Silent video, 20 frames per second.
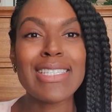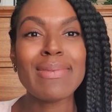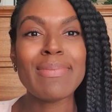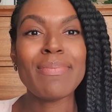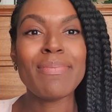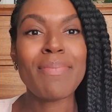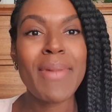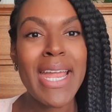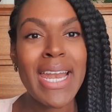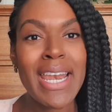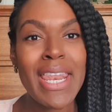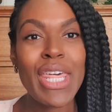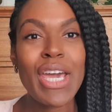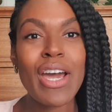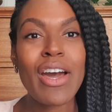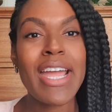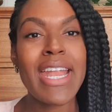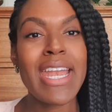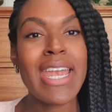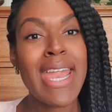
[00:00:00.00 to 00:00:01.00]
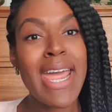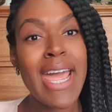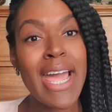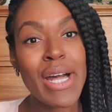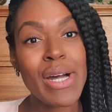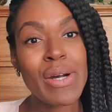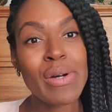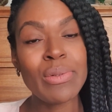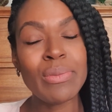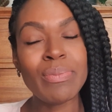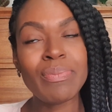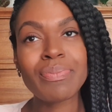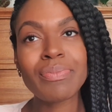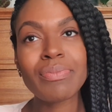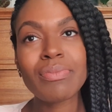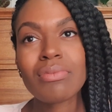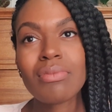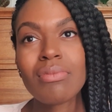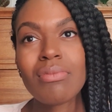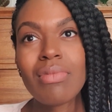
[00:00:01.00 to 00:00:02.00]
meant that I now
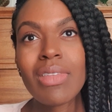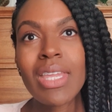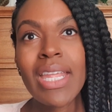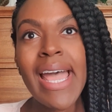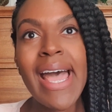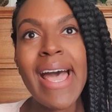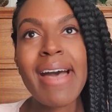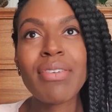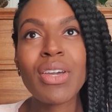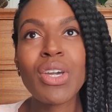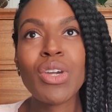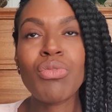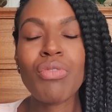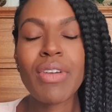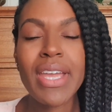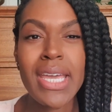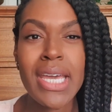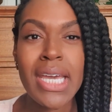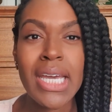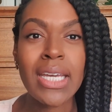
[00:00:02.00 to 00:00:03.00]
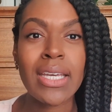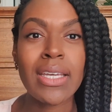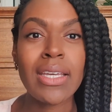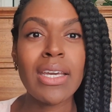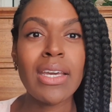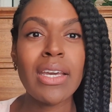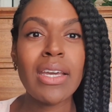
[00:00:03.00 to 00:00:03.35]
have a career